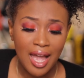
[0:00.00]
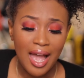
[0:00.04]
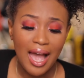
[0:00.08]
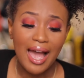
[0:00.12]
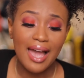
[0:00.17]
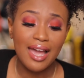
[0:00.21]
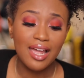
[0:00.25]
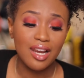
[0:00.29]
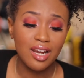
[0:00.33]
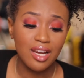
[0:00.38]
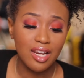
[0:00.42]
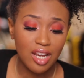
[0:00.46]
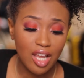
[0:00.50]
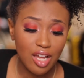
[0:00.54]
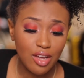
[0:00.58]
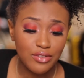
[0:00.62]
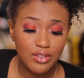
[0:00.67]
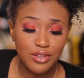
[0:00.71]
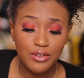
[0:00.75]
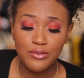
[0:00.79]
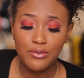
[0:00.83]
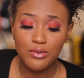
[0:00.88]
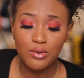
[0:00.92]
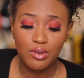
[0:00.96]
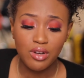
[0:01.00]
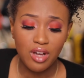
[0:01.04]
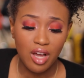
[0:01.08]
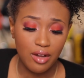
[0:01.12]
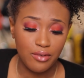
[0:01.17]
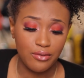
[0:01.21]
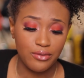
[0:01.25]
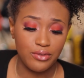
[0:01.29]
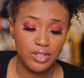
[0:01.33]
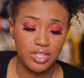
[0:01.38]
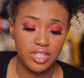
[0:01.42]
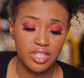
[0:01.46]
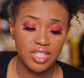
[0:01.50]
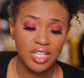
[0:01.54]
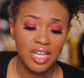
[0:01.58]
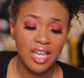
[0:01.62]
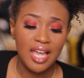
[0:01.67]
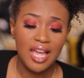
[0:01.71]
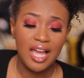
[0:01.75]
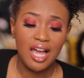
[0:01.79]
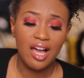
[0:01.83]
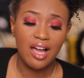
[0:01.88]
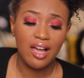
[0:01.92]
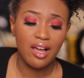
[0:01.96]
I love the full coverage,
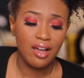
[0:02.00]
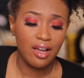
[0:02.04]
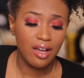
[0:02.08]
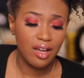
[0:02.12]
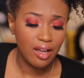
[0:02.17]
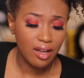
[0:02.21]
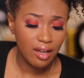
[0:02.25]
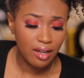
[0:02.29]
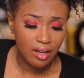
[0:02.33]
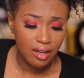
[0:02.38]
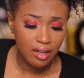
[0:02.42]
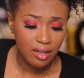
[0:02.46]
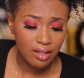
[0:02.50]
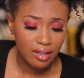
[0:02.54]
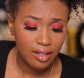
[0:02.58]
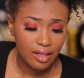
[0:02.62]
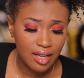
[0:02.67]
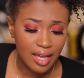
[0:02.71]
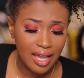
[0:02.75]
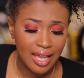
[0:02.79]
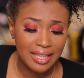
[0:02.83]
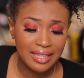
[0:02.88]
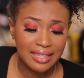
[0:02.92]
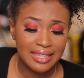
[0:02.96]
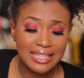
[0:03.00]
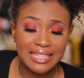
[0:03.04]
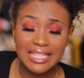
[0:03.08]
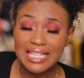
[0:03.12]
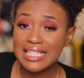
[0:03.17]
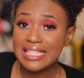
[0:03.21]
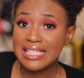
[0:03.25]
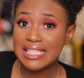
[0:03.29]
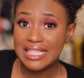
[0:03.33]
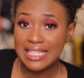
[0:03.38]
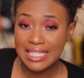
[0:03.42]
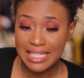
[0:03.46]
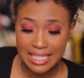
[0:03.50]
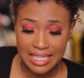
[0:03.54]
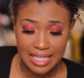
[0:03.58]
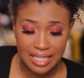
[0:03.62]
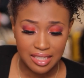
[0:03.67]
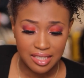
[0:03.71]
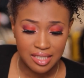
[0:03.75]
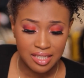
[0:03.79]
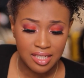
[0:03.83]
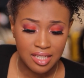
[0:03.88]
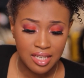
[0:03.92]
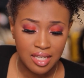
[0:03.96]
and this is
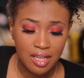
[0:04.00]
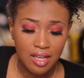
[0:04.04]
it.